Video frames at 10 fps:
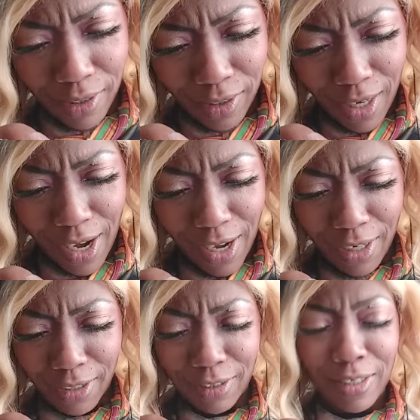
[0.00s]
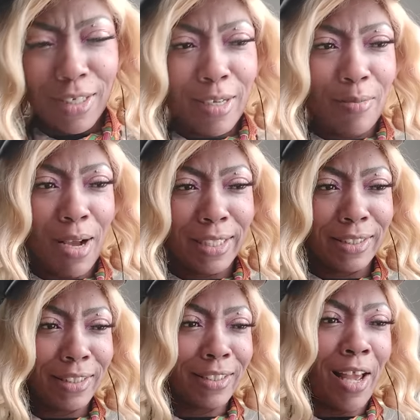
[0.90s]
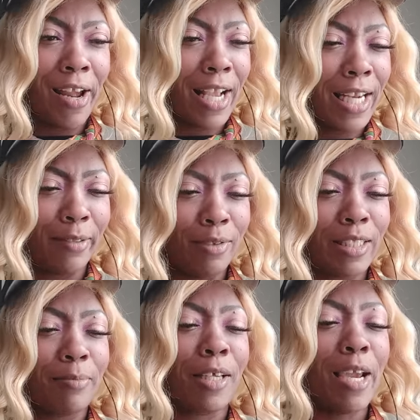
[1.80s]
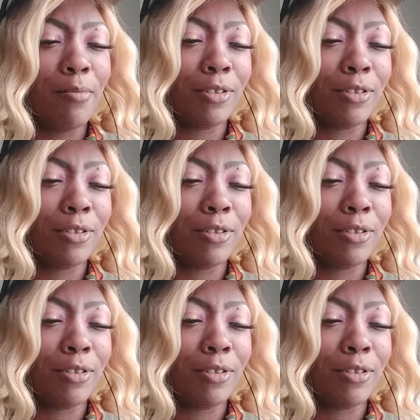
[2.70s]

Uh, Pisces, I can't even stop the camera.